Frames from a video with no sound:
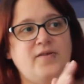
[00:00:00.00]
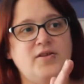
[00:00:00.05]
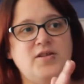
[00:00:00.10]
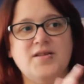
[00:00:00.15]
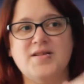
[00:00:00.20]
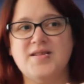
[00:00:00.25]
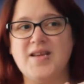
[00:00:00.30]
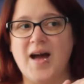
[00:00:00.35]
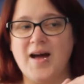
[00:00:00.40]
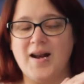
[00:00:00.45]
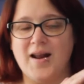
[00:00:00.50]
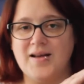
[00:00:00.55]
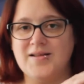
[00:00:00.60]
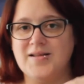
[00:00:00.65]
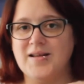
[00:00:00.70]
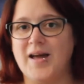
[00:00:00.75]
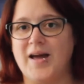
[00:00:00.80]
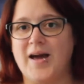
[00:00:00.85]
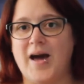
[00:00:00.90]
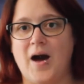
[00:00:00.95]
since I had
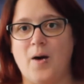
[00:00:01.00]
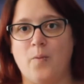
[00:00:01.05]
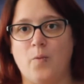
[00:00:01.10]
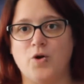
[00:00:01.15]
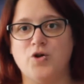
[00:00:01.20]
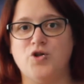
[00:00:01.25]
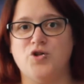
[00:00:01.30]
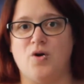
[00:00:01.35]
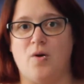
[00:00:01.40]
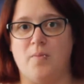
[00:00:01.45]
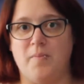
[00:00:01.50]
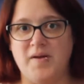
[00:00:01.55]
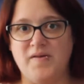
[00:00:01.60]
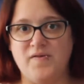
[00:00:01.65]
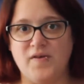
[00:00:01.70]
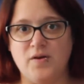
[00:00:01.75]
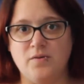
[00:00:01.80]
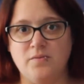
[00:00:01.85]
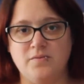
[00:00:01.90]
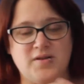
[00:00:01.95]
Isaac, I can't watch zombie
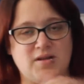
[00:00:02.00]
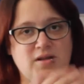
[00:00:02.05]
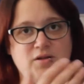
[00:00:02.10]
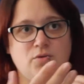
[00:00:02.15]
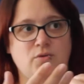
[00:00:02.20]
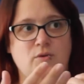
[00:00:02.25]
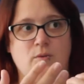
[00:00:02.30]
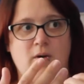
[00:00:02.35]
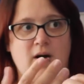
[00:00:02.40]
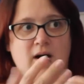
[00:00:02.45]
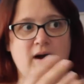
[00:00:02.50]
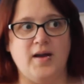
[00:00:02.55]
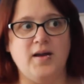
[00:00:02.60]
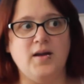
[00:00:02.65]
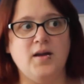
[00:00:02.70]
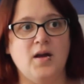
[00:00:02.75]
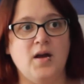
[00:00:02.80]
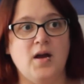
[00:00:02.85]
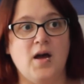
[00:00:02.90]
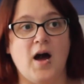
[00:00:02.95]
films. I don't know
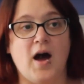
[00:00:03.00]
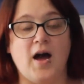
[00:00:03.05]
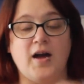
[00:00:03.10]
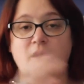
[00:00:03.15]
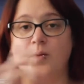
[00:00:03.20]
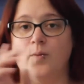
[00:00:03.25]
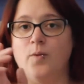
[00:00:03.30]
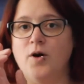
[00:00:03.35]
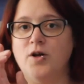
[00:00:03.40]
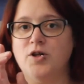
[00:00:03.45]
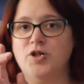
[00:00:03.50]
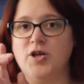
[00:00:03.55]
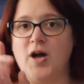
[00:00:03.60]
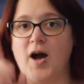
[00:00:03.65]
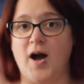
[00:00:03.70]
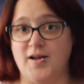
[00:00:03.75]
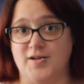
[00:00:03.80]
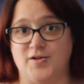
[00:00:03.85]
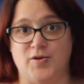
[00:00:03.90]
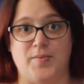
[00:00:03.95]
why. I can watch
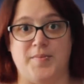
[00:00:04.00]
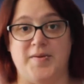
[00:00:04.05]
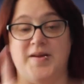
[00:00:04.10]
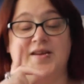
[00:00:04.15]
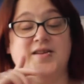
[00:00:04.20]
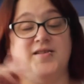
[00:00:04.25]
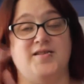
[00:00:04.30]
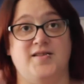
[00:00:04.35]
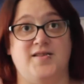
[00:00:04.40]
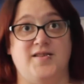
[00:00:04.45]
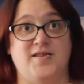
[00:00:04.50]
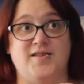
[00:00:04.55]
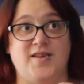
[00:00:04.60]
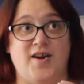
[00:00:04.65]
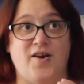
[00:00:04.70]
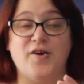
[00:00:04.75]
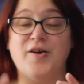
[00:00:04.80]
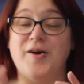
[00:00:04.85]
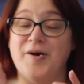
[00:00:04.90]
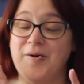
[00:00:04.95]
iZombie because it's
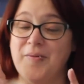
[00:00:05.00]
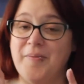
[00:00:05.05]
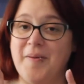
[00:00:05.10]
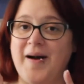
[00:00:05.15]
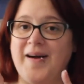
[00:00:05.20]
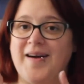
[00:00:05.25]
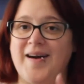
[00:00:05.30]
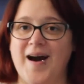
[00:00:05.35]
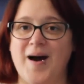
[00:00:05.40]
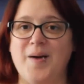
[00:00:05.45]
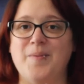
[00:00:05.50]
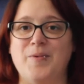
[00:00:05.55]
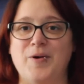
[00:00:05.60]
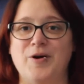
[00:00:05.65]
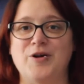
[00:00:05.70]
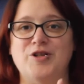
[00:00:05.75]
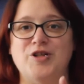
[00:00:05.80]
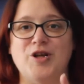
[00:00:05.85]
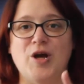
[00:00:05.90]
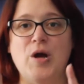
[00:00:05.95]
hysterical, but I can't
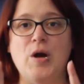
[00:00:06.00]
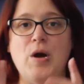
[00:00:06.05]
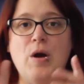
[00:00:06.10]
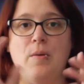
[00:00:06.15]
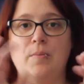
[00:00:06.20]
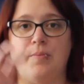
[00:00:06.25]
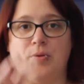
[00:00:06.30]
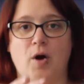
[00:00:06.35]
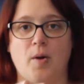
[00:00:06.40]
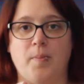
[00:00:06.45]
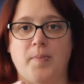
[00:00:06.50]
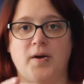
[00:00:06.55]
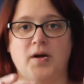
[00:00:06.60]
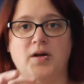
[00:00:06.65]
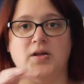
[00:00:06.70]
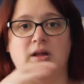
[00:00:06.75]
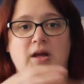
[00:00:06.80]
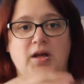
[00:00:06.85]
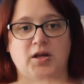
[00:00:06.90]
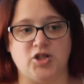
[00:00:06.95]
watch
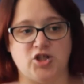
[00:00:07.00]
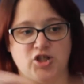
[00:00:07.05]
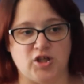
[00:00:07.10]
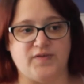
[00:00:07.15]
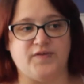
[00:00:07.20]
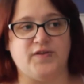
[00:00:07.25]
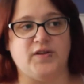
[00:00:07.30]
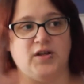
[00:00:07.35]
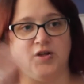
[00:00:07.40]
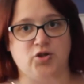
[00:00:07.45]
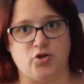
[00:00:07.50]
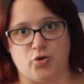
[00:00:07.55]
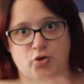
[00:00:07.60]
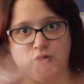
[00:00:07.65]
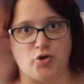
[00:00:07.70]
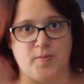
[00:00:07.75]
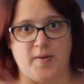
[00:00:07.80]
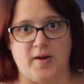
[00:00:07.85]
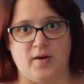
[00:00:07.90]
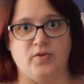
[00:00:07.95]
proper, like, shuffling
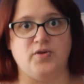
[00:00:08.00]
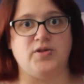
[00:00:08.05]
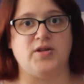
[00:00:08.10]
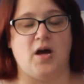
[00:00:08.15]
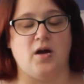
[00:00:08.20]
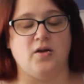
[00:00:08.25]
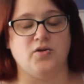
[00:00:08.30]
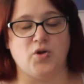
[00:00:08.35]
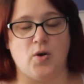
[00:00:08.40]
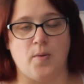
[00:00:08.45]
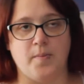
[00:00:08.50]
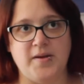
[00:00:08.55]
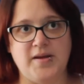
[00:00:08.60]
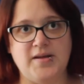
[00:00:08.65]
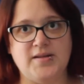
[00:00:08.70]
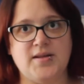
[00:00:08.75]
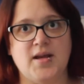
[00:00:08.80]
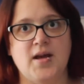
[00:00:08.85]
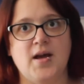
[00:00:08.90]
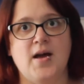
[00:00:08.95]
George Romero style
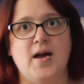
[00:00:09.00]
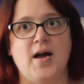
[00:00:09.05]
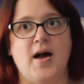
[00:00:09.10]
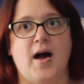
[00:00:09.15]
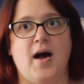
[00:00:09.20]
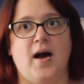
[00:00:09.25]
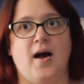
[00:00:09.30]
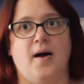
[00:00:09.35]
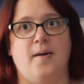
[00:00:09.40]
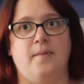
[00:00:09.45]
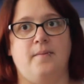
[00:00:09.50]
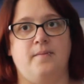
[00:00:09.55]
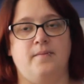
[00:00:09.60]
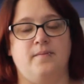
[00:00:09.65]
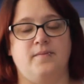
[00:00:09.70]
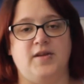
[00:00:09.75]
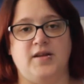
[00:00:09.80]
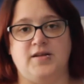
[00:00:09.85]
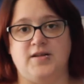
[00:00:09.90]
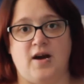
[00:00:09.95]
zombies.
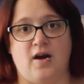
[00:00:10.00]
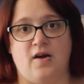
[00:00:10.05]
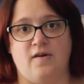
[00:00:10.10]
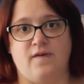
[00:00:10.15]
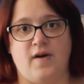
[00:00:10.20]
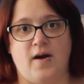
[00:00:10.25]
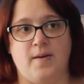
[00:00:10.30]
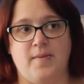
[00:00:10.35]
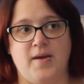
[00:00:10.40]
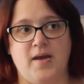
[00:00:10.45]
They terrify